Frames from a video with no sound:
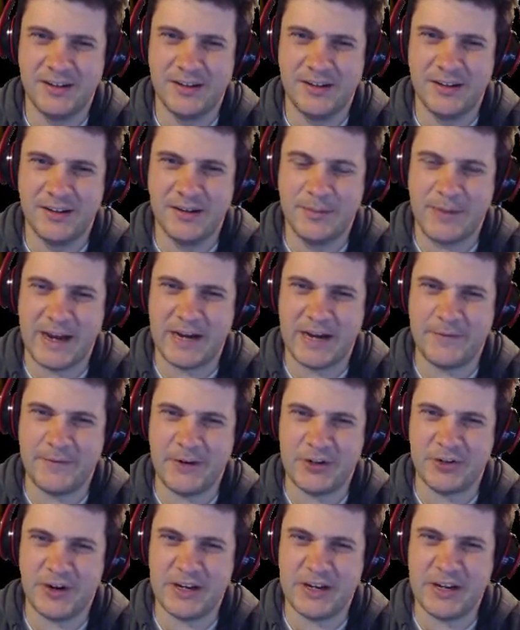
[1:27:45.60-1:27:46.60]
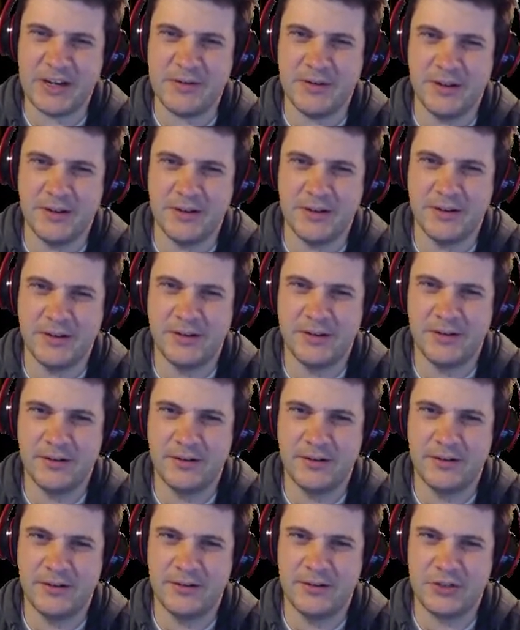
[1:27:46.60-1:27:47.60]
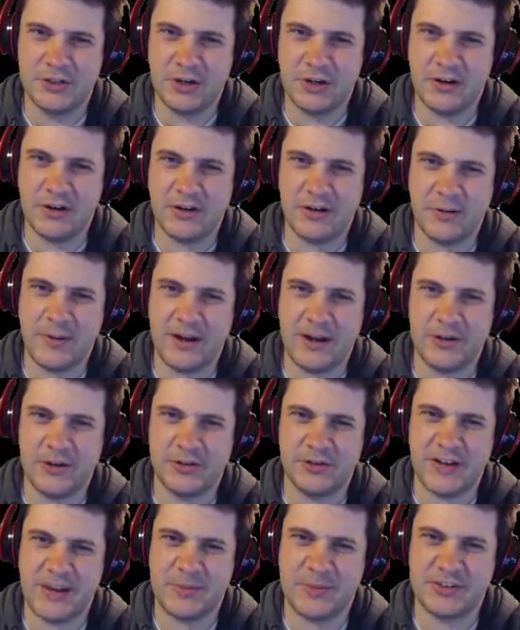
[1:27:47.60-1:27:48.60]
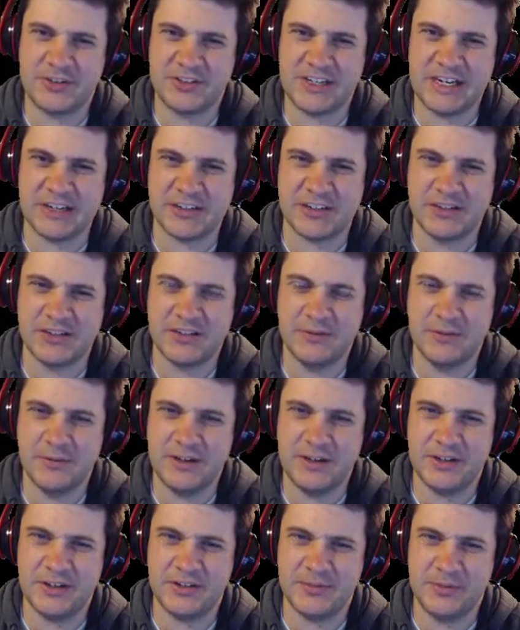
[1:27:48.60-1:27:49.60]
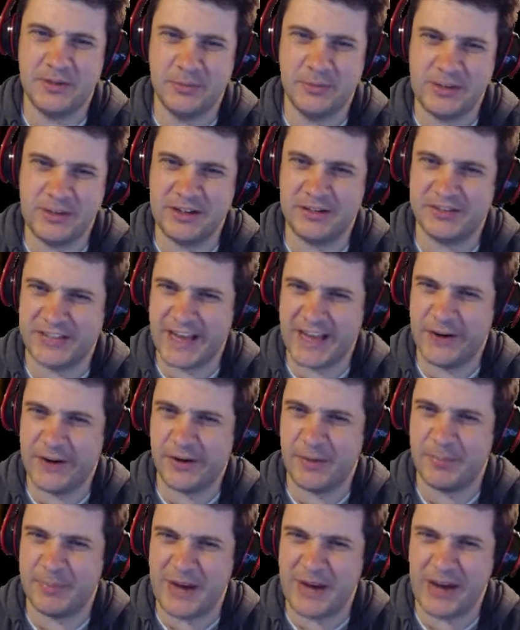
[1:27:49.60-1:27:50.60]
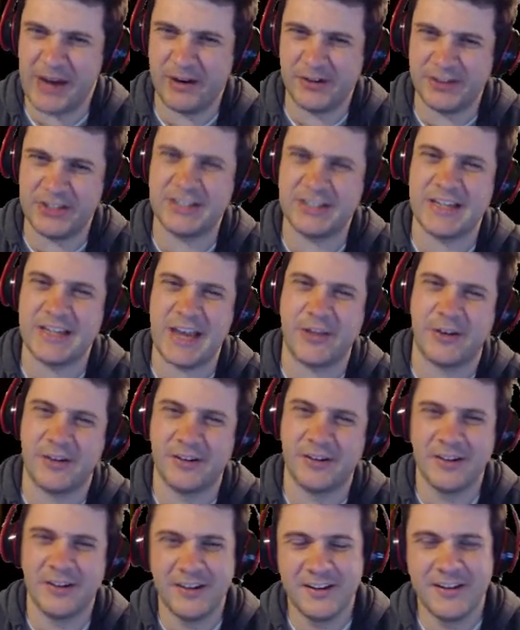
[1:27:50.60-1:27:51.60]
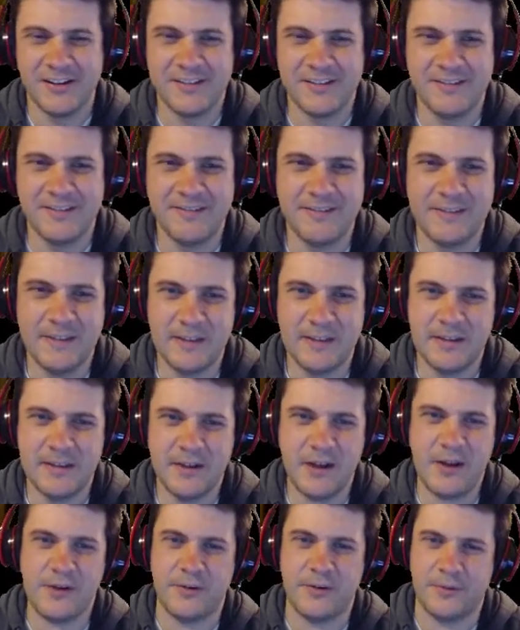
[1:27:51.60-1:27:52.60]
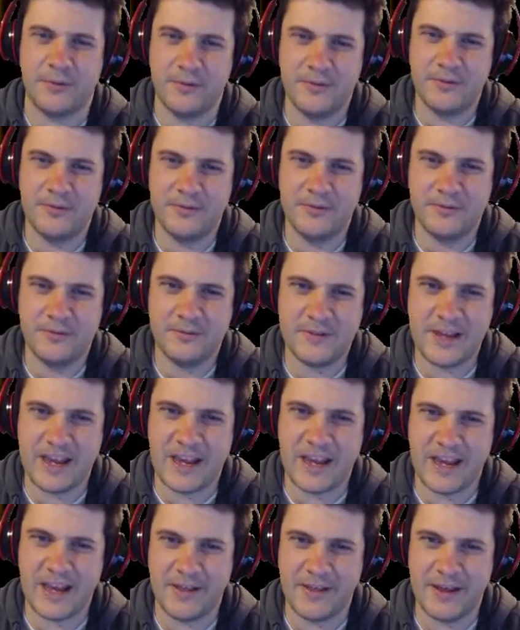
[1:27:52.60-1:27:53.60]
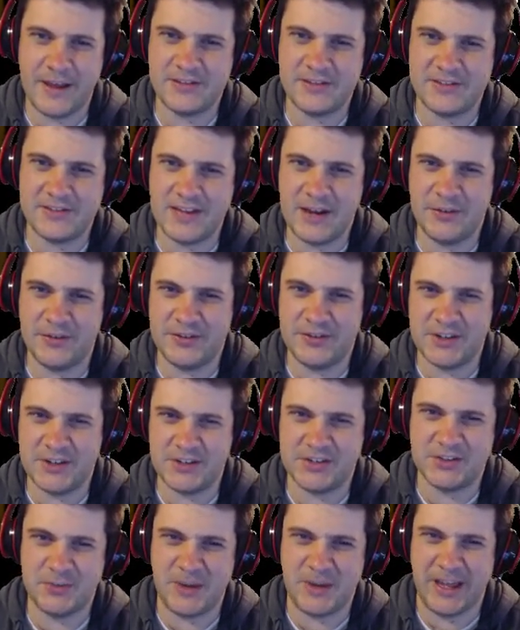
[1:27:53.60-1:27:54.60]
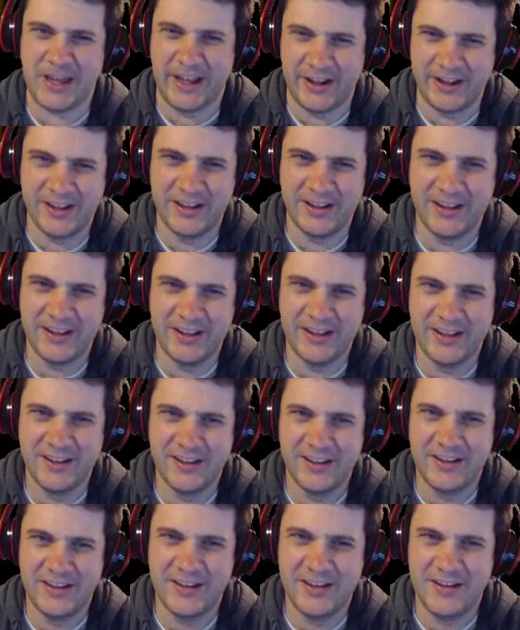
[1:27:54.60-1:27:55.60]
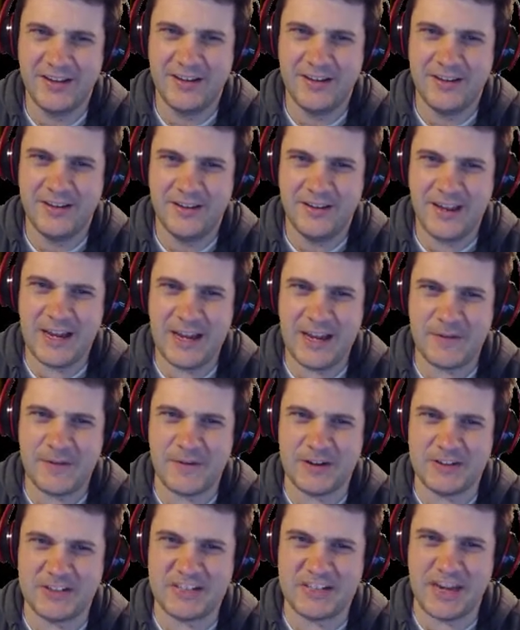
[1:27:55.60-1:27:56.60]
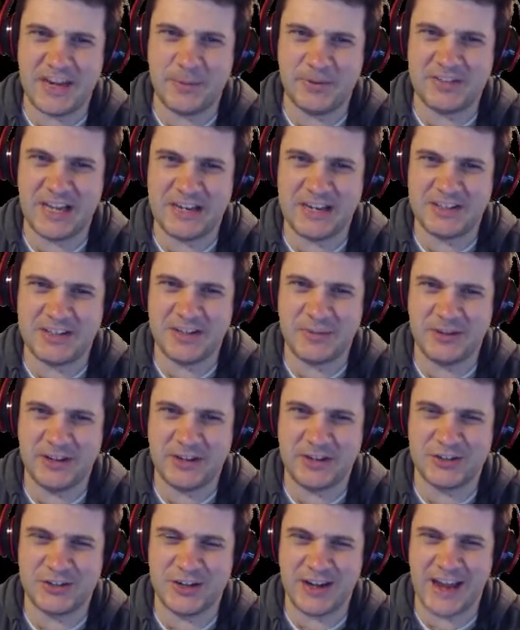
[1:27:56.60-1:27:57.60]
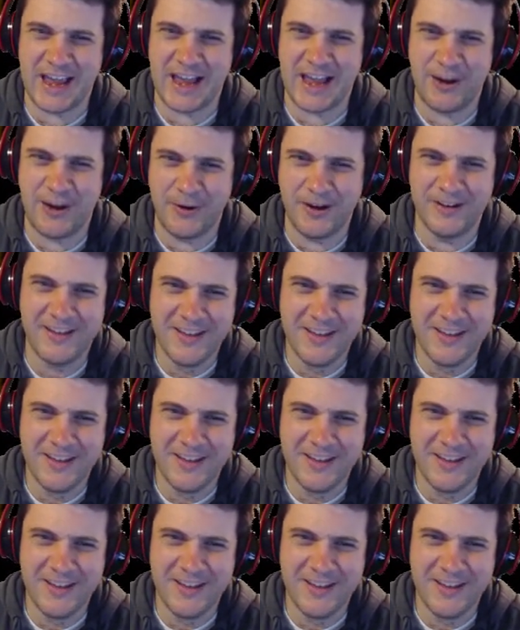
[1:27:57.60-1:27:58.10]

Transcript: Mind if I join you? Sure, why don't you grab a seat? We'll down a bottle together. Oh, yeah, that sounds just swell. Eva, disable taste simulation now.